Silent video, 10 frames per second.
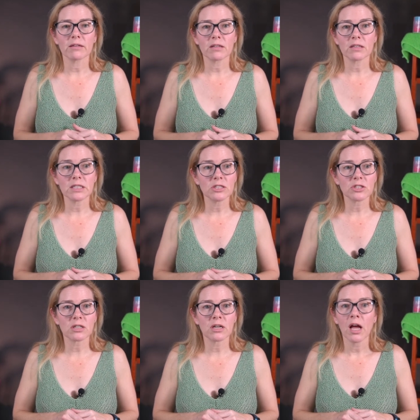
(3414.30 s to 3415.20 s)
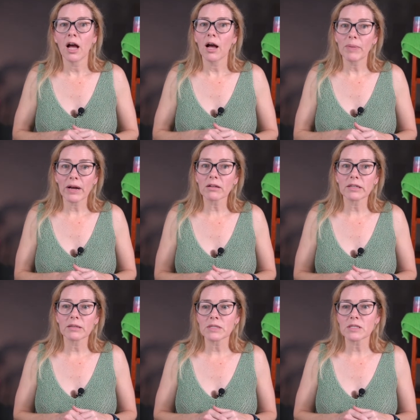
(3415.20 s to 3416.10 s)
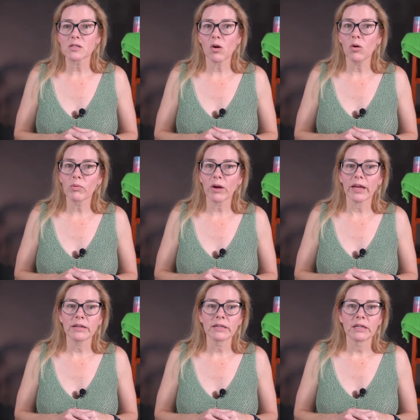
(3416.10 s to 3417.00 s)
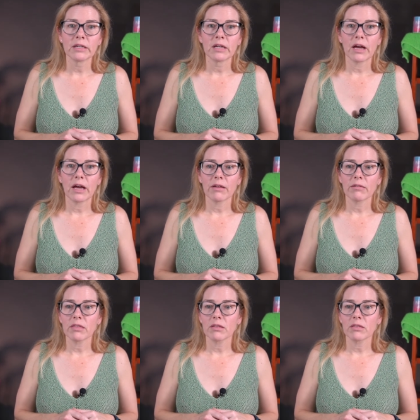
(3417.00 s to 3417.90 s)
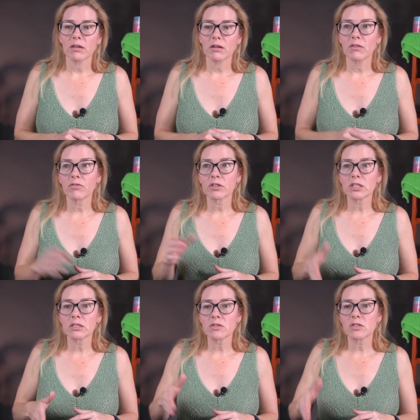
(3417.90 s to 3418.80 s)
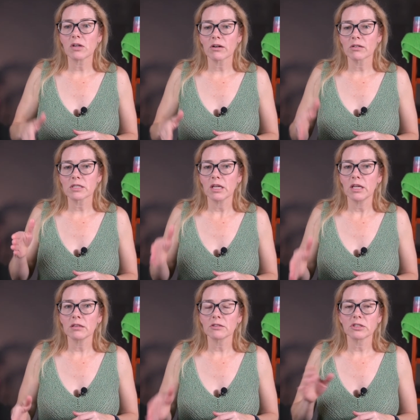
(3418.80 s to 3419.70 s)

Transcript: the teacher. Apparently, Mrs. Obrey, Virginia's daughter's English